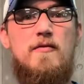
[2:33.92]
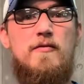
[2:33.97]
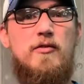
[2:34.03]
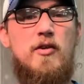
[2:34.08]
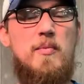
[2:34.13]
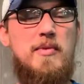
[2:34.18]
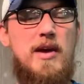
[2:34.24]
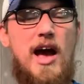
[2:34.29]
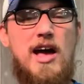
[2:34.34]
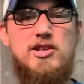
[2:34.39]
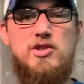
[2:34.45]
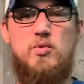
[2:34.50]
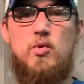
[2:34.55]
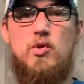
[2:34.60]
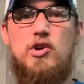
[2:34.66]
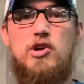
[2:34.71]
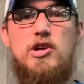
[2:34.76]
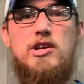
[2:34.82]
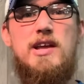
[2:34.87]
from God's
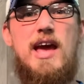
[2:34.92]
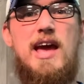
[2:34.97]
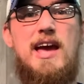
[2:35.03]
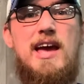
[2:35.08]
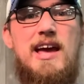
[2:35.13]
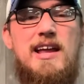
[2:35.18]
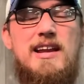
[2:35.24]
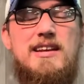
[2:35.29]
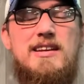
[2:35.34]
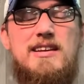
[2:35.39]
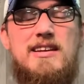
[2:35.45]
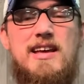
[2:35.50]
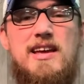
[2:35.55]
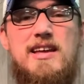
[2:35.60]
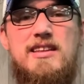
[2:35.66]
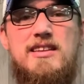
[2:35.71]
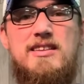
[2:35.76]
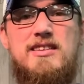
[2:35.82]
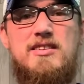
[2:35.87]
word
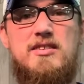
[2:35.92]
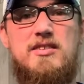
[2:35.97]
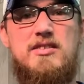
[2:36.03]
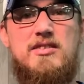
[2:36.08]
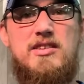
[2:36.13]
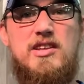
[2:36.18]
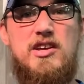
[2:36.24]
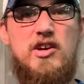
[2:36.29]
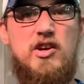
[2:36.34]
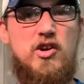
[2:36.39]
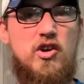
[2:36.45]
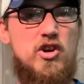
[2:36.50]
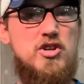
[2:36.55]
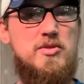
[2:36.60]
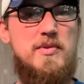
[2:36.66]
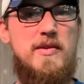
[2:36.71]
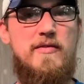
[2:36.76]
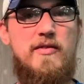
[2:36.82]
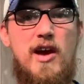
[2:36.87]
and the
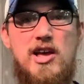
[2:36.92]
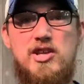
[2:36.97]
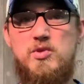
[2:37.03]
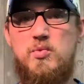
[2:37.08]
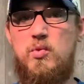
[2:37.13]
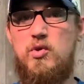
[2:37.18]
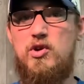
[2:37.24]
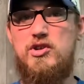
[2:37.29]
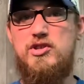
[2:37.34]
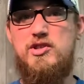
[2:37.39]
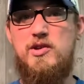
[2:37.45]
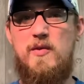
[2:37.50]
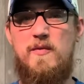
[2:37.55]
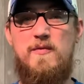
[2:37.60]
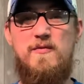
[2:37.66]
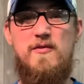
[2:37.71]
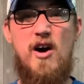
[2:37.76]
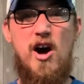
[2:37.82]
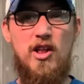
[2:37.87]
encouragement of God's word to
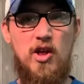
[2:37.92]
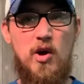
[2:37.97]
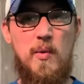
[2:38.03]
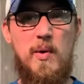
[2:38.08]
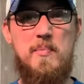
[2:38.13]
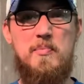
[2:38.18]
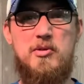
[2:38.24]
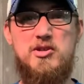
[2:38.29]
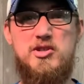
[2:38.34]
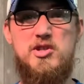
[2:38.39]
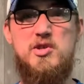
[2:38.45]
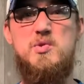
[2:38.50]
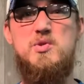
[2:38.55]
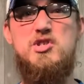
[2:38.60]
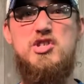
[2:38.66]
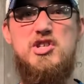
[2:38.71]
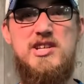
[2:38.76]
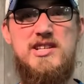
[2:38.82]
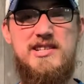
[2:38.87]
follow and pursue
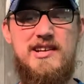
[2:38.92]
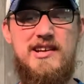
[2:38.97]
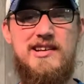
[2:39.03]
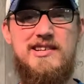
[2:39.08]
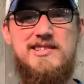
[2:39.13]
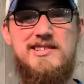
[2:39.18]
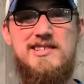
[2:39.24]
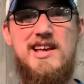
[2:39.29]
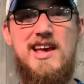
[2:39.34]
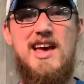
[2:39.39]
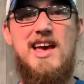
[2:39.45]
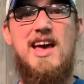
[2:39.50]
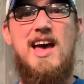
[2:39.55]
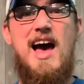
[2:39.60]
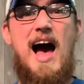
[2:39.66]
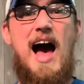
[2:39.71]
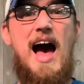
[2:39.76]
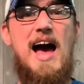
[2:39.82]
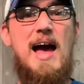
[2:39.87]
Jesus,
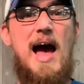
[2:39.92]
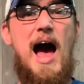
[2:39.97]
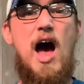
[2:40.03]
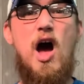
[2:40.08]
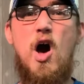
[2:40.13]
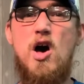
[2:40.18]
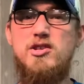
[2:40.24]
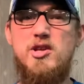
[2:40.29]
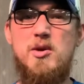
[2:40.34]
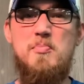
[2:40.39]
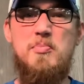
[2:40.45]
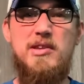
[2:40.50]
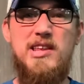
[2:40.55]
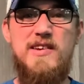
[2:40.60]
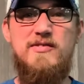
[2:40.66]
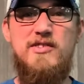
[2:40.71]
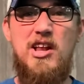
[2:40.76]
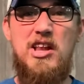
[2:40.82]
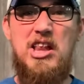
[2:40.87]
I also
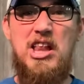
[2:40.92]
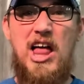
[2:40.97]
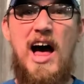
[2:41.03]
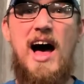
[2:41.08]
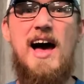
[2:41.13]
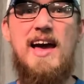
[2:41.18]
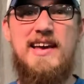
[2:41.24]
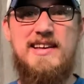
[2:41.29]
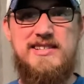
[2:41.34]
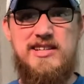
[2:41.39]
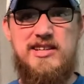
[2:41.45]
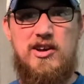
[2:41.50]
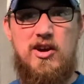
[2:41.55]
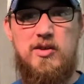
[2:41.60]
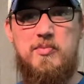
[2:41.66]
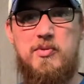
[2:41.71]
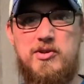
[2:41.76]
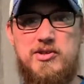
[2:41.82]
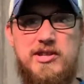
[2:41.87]
believed a lie as a
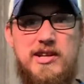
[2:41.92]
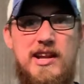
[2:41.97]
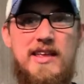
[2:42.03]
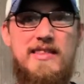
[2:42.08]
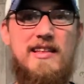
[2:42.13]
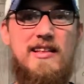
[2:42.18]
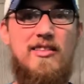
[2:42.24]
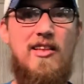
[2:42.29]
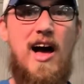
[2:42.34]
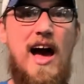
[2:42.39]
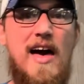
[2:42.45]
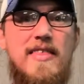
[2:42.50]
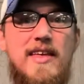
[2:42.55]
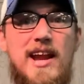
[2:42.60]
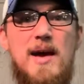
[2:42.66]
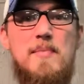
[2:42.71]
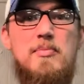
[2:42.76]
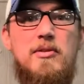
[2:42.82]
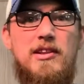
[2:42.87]
young person. And the lie
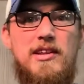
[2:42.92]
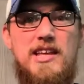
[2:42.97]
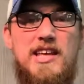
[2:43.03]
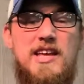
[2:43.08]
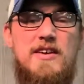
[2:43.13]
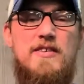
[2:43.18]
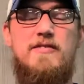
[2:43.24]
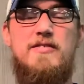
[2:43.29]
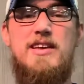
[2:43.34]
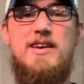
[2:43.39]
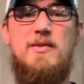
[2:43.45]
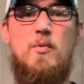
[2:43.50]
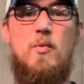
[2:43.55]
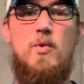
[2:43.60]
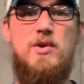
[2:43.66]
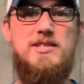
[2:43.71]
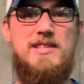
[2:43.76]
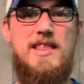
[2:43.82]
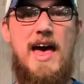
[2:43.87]
that I believed
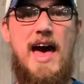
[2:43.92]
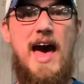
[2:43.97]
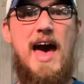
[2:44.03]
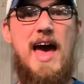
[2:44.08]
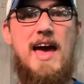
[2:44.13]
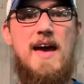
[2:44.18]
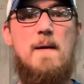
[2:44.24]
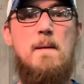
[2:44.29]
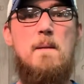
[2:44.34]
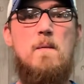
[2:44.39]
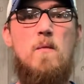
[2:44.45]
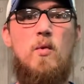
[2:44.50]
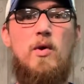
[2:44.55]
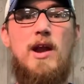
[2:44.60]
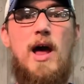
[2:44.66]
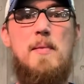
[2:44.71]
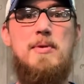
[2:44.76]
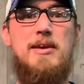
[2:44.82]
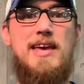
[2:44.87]
was that
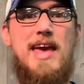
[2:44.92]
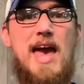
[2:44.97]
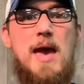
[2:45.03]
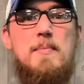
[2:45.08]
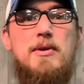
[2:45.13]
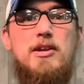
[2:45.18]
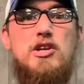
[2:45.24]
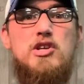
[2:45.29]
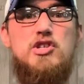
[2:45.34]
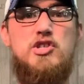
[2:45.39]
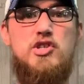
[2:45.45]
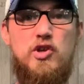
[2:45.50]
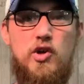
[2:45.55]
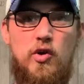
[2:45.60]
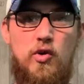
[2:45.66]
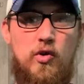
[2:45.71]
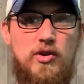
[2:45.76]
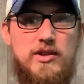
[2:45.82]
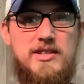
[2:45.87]
when I became an
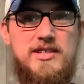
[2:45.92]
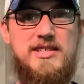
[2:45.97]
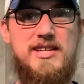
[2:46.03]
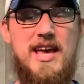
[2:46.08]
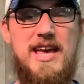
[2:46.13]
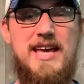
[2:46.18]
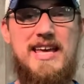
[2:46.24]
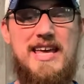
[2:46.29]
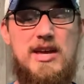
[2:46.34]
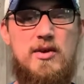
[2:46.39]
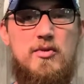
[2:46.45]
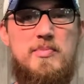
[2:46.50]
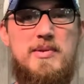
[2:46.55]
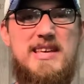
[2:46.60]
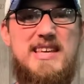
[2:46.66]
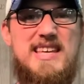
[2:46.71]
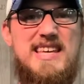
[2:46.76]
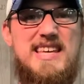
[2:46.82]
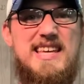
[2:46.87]
adult, it would
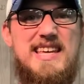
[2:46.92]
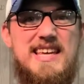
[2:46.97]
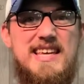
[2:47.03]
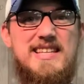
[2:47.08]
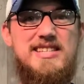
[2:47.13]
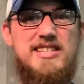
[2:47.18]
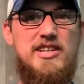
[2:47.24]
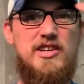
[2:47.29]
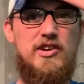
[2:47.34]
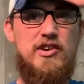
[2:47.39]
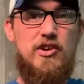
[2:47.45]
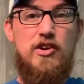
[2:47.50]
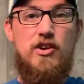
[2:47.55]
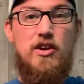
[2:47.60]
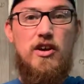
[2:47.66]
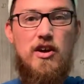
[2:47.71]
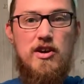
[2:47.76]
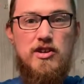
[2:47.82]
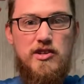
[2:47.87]
be
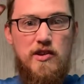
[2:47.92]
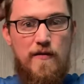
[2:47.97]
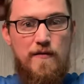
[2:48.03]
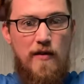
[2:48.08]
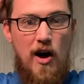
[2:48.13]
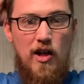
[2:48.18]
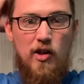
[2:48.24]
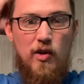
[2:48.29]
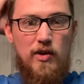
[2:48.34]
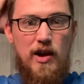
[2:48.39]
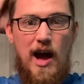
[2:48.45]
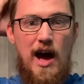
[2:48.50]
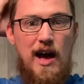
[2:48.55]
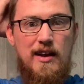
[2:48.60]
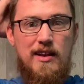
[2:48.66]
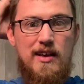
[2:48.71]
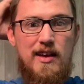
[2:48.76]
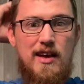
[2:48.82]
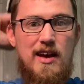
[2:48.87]
easier to follow
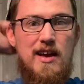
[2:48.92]
God.